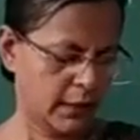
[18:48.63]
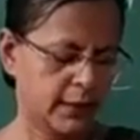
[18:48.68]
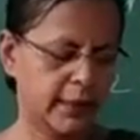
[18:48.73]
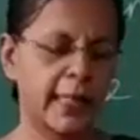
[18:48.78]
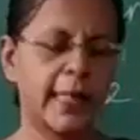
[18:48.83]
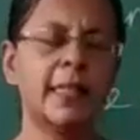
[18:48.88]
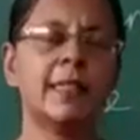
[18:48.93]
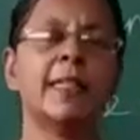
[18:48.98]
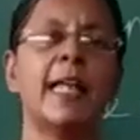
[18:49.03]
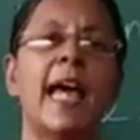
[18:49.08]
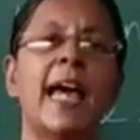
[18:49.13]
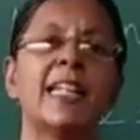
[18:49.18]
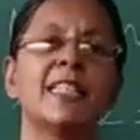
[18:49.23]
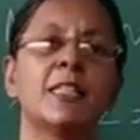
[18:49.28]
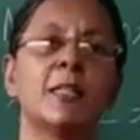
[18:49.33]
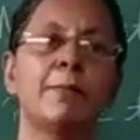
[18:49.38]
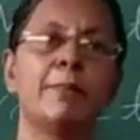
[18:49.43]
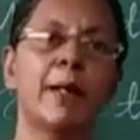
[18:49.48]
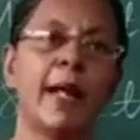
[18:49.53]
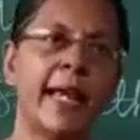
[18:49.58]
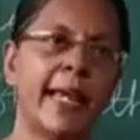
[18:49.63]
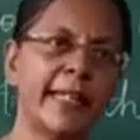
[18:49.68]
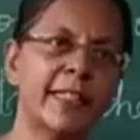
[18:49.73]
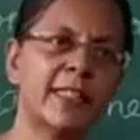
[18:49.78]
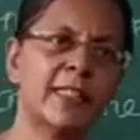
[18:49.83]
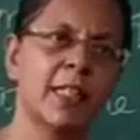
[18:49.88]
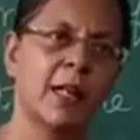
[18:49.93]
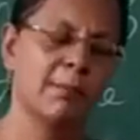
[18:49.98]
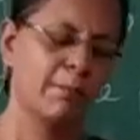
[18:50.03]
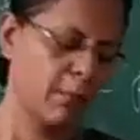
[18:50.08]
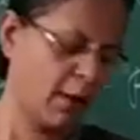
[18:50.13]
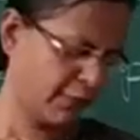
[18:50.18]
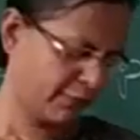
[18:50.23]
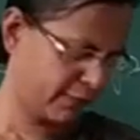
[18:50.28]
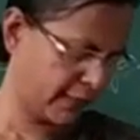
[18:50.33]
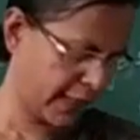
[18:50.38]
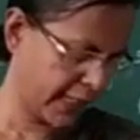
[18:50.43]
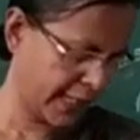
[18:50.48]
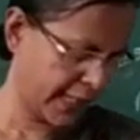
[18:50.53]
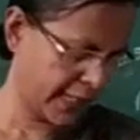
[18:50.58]
then the algebraic sum
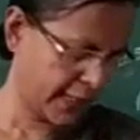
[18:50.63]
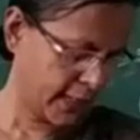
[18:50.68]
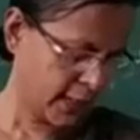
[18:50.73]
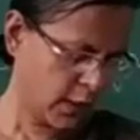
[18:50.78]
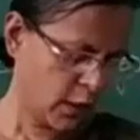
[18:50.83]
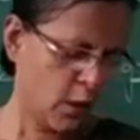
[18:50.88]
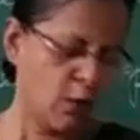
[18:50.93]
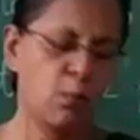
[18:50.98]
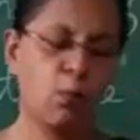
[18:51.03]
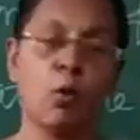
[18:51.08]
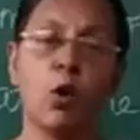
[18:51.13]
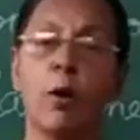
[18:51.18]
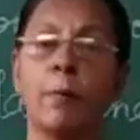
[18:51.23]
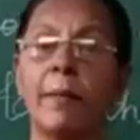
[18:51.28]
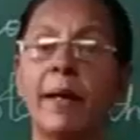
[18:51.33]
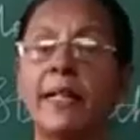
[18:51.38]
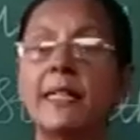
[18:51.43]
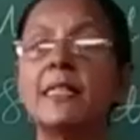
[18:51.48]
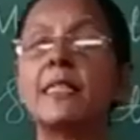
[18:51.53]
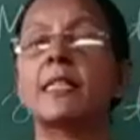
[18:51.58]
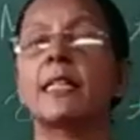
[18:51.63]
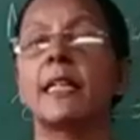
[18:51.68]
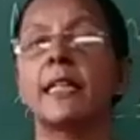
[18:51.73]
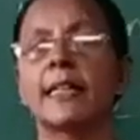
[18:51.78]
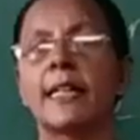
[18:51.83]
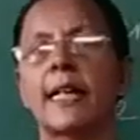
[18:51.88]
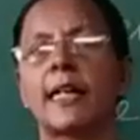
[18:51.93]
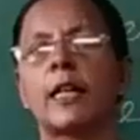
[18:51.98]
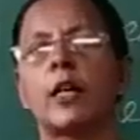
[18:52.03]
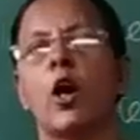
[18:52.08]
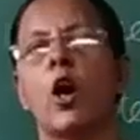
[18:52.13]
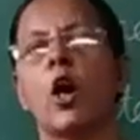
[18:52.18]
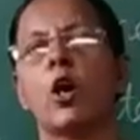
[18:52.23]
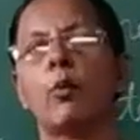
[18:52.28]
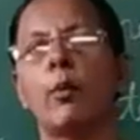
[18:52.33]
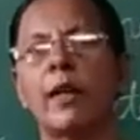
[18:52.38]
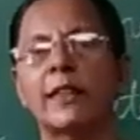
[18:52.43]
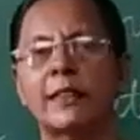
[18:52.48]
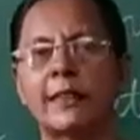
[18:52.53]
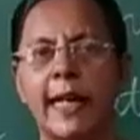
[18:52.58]
of the moments in the
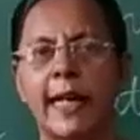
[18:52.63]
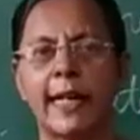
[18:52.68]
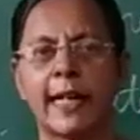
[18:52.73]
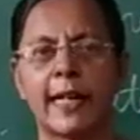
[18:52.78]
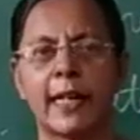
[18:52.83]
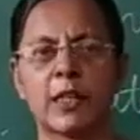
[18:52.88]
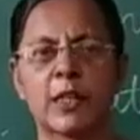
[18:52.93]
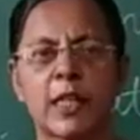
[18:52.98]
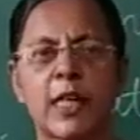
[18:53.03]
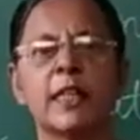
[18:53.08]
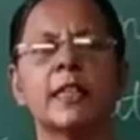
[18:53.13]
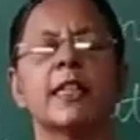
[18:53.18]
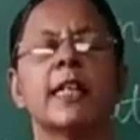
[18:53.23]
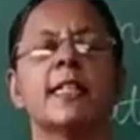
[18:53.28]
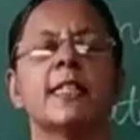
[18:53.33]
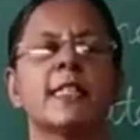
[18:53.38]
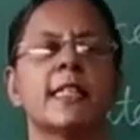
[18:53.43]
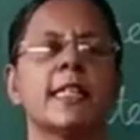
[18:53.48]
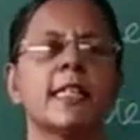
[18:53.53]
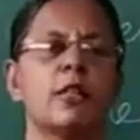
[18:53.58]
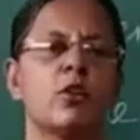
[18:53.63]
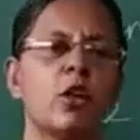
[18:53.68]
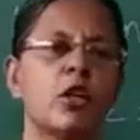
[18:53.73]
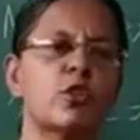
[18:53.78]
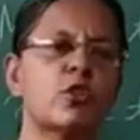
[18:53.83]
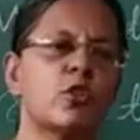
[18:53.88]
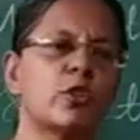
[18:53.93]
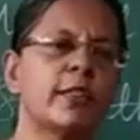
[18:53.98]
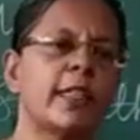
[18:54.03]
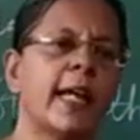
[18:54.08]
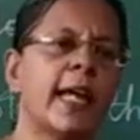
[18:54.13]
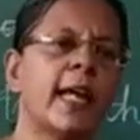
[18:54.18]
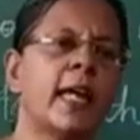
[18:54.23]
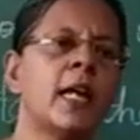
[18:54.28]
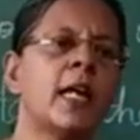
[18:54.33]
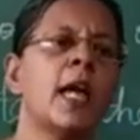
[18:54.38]
clockwise direction is equal to the